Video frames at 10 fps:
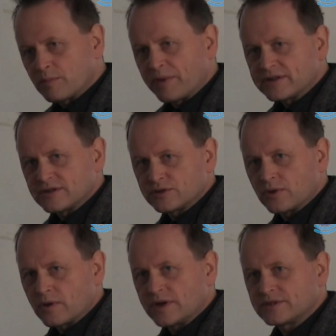also brings us
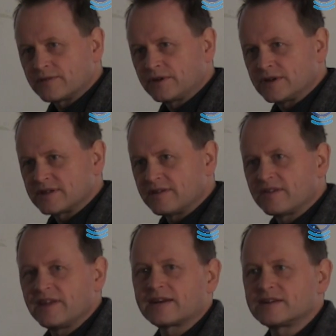to a question of dust and
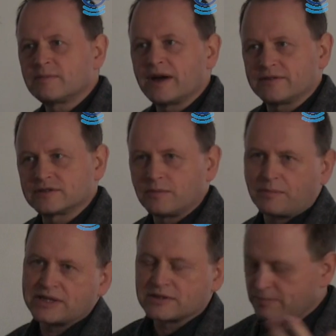the thickness matter, so
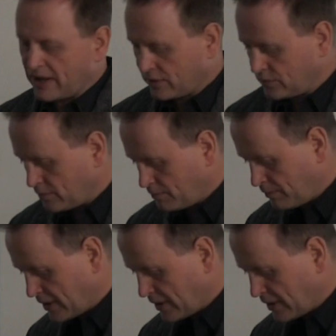it brings us back to